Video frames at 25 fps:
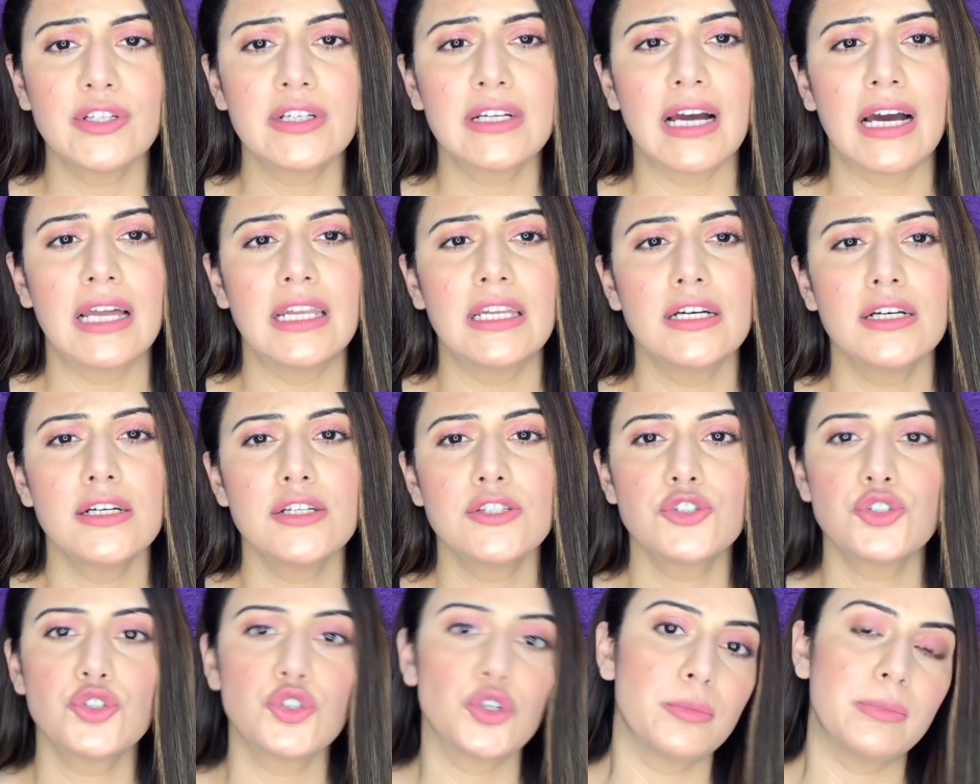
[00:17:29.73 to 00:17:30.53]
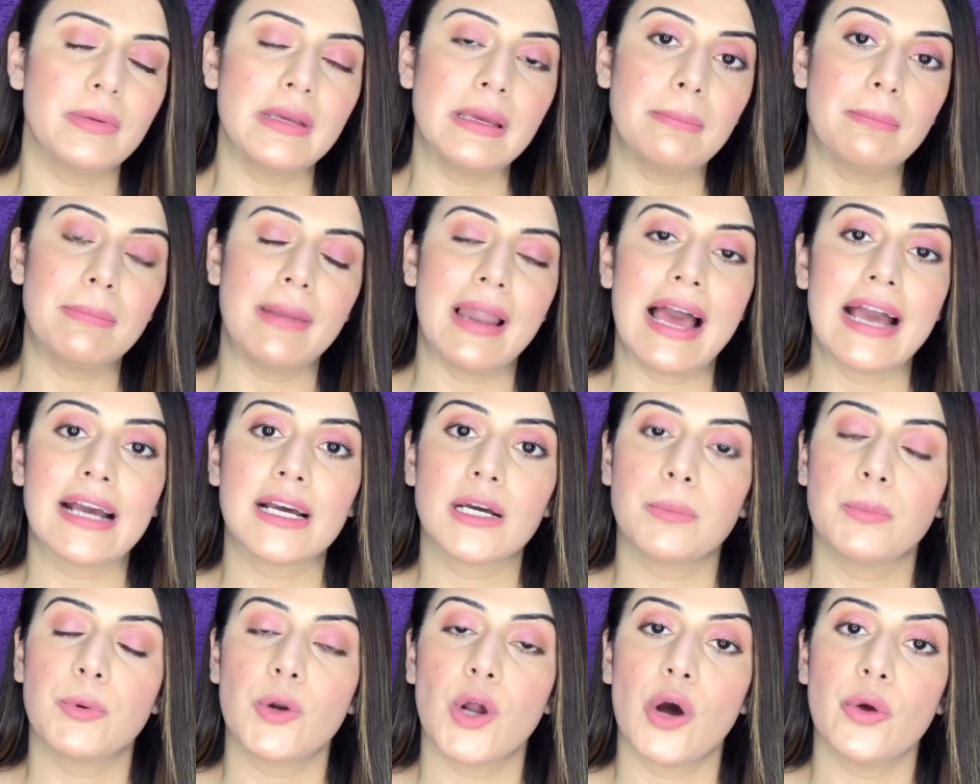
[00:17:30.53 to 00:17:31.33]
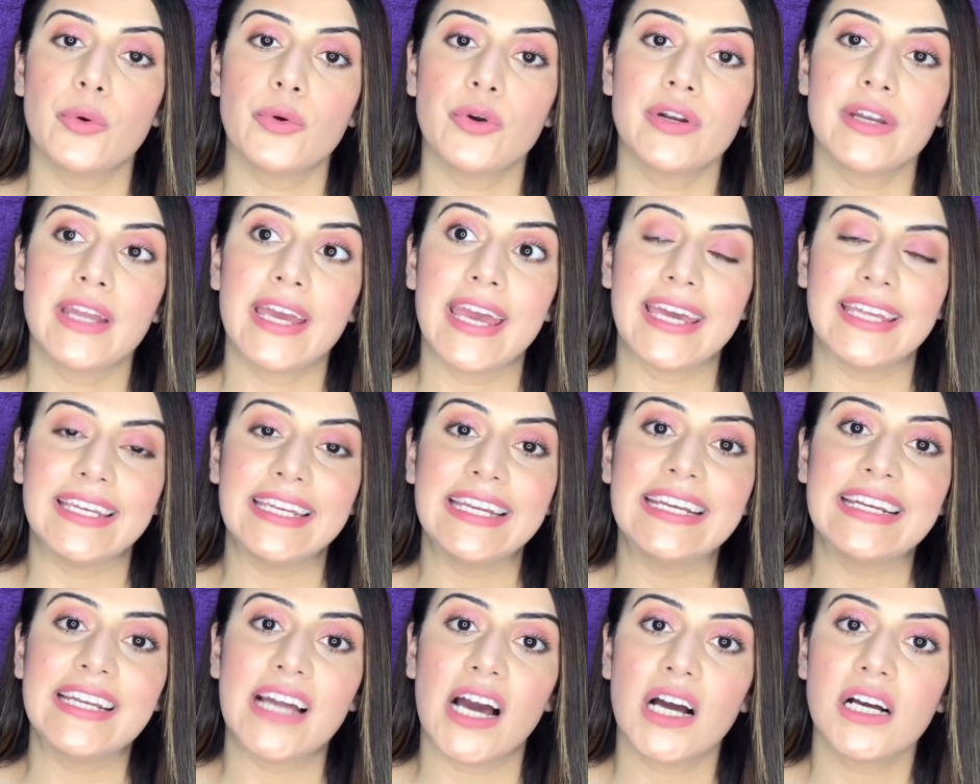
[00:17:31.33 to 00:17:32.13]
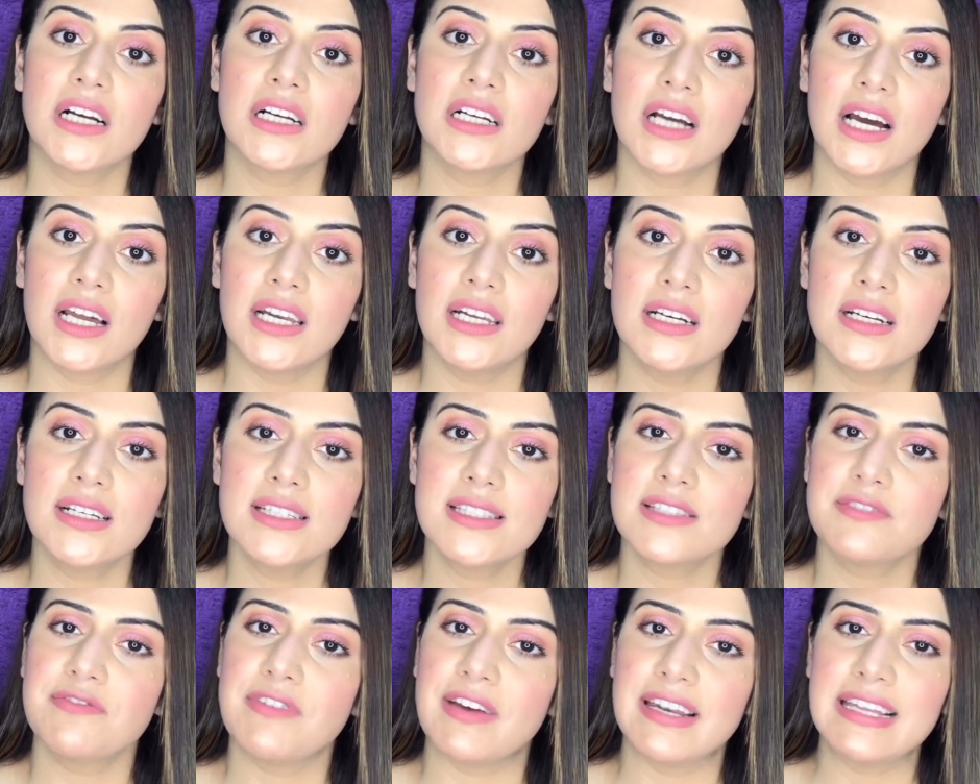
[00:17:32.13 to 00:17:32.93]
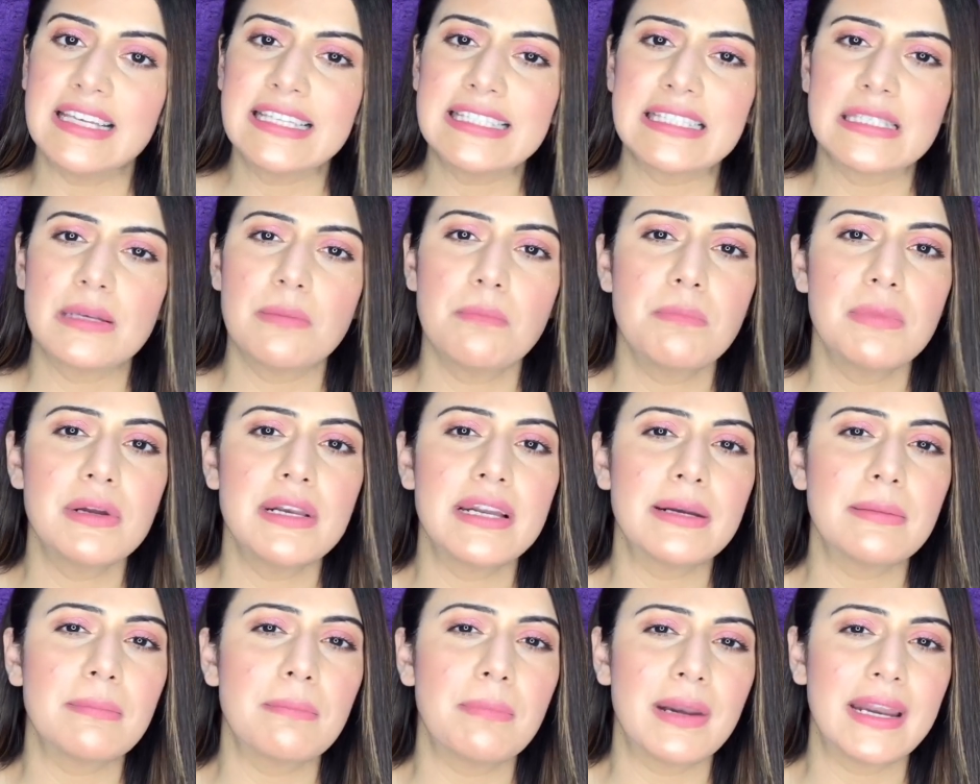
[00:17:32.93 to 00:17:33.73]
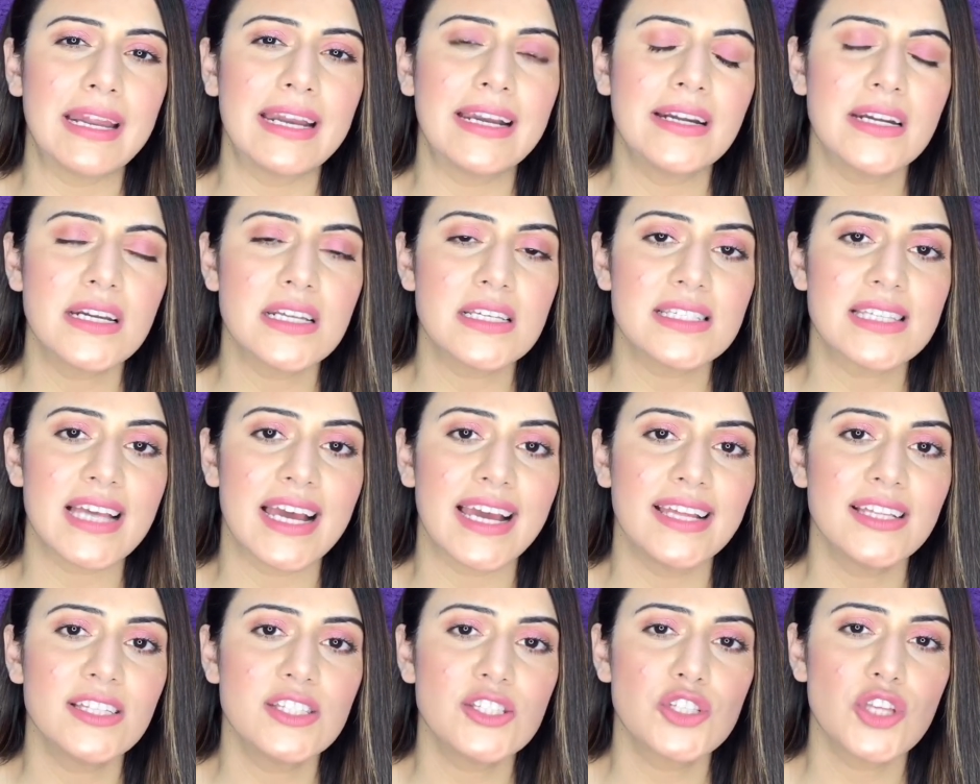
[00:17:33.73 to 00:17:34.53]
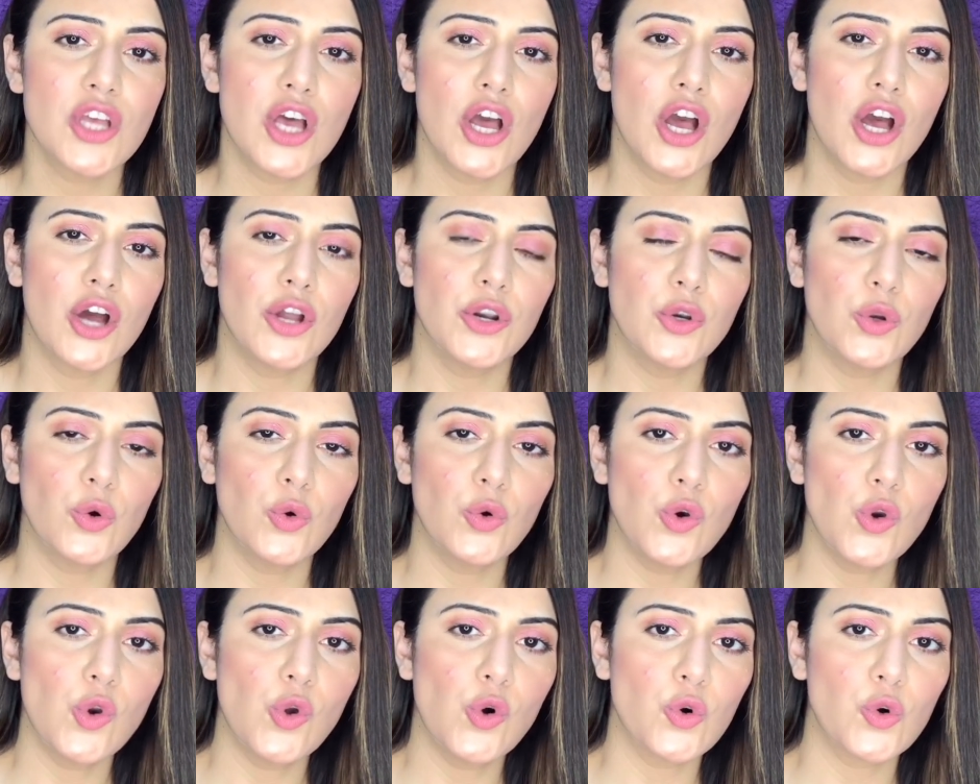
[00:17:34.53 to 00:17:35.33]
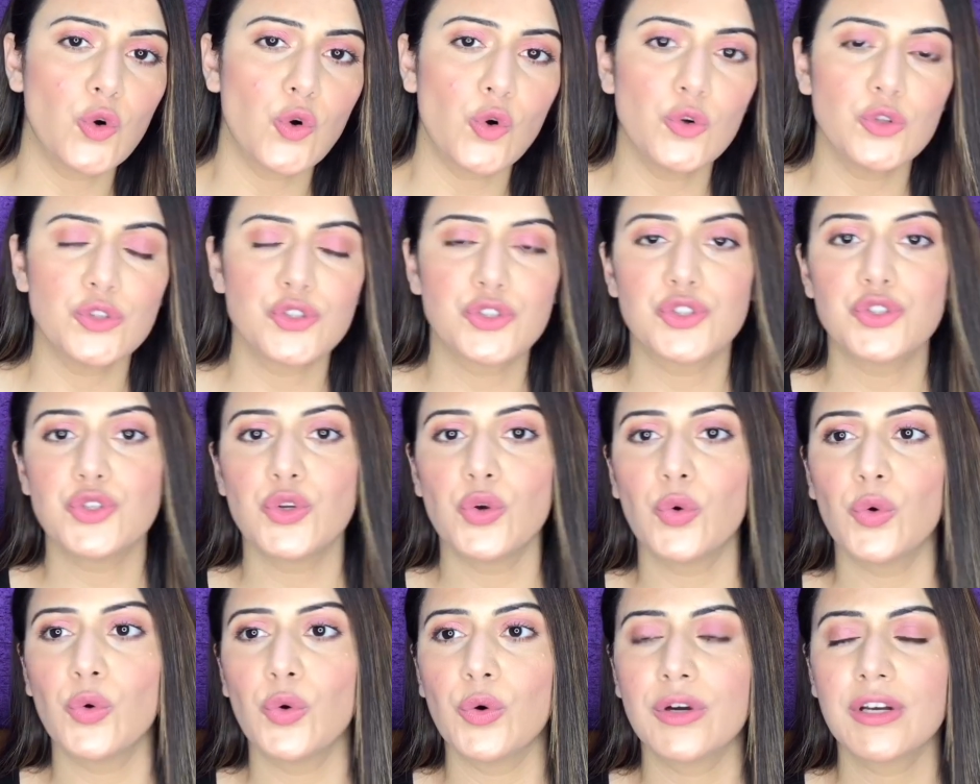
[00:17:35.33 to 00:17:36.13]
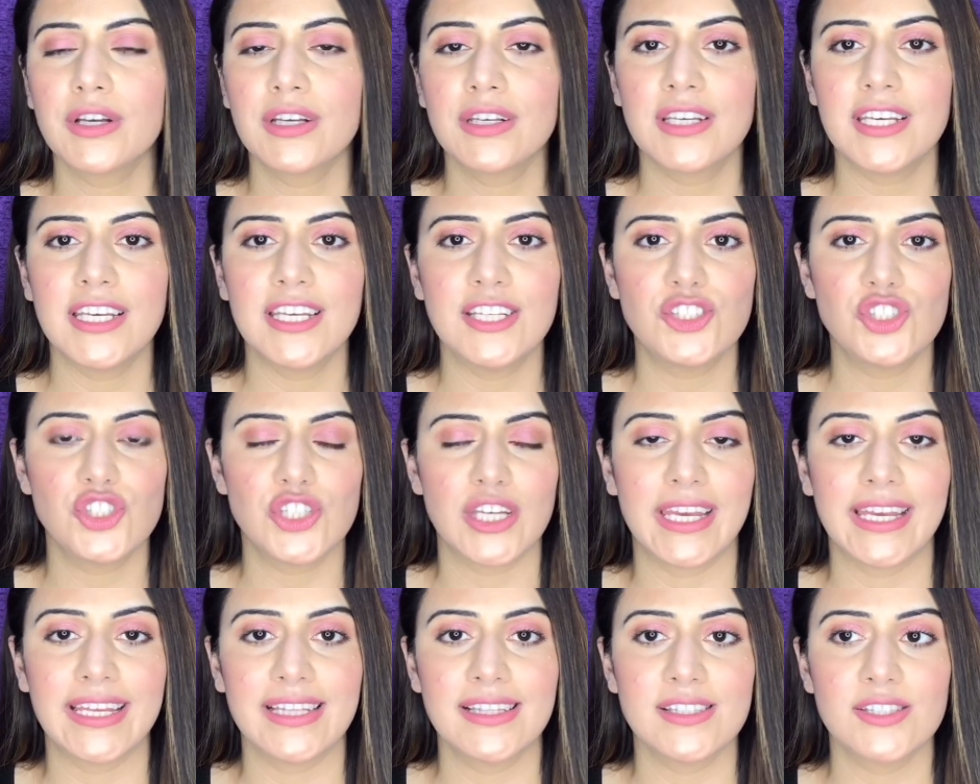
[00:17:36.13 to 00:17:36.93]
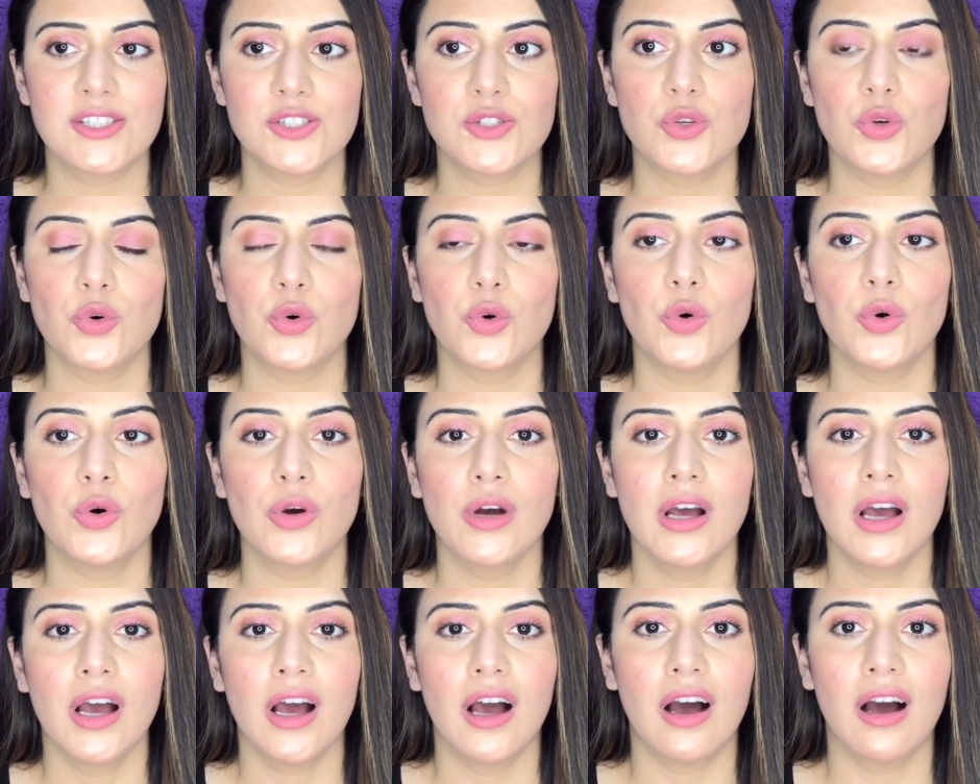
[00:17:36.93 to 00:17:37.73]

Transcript: colors, should be black, brown, or any dark colors. Very simple and plain designs. No logos, no keychains, no